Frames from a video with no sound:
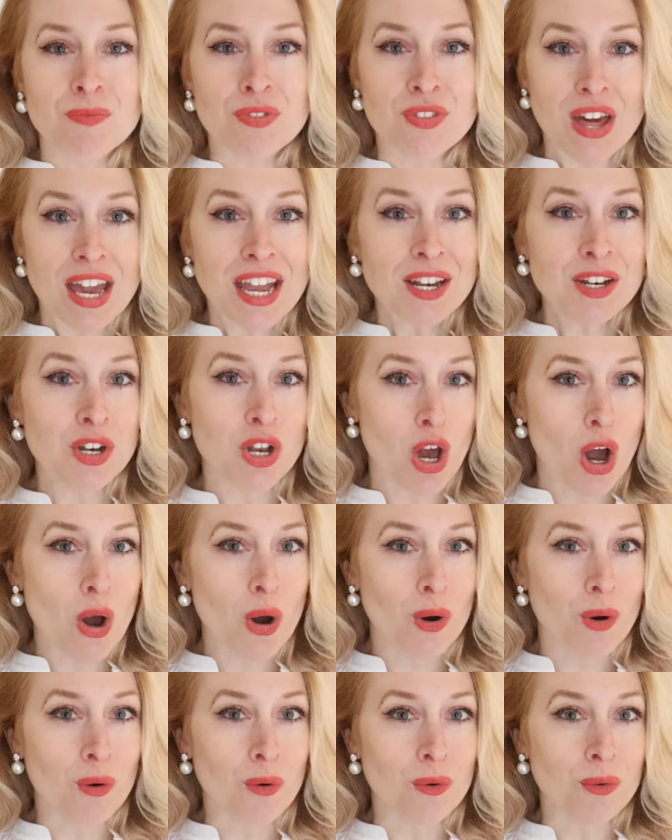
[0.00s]
they
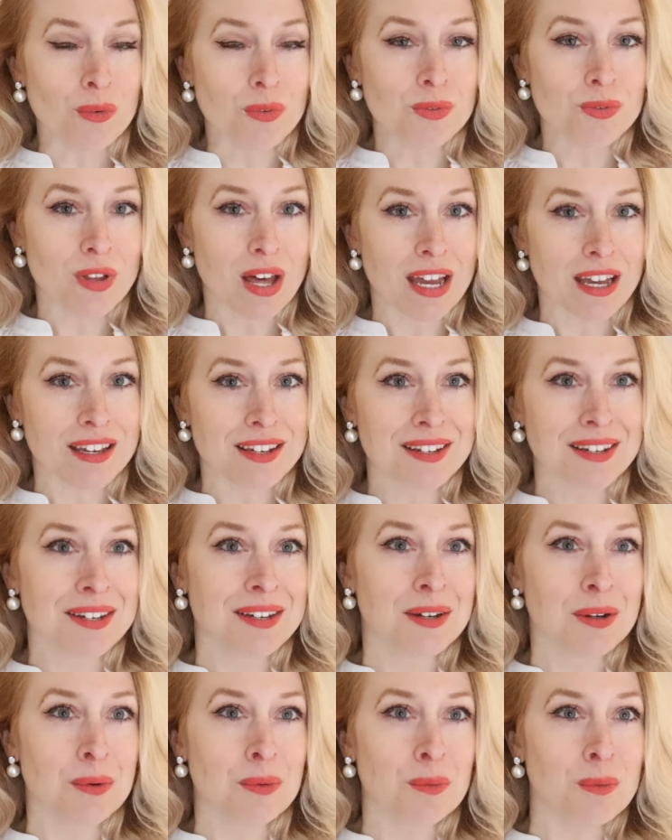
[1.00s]
know like
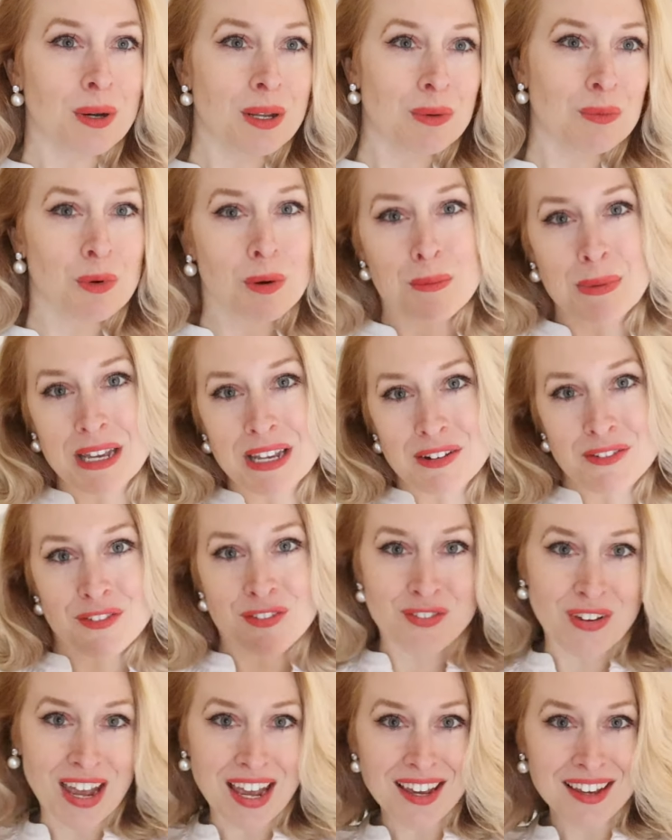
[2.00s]
when we're being
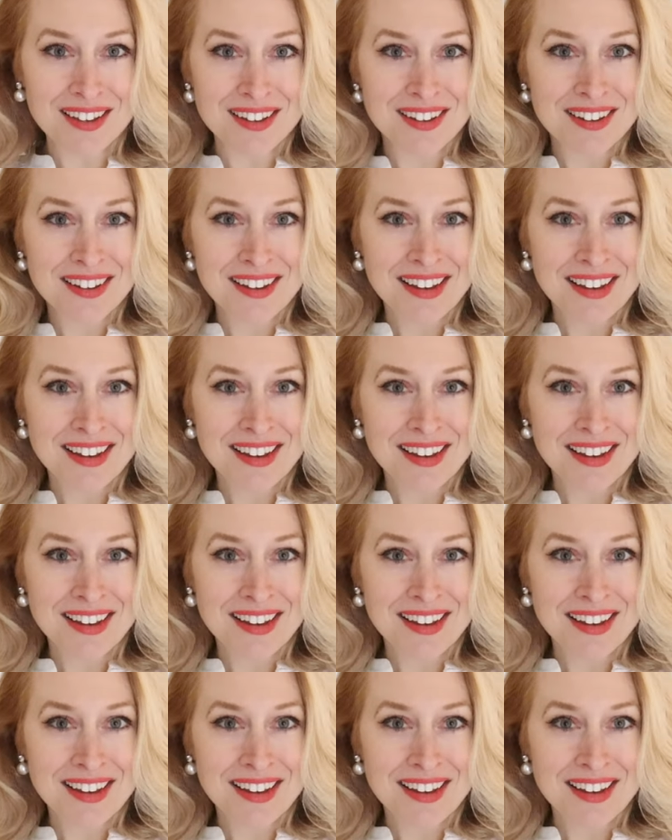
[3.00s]
fake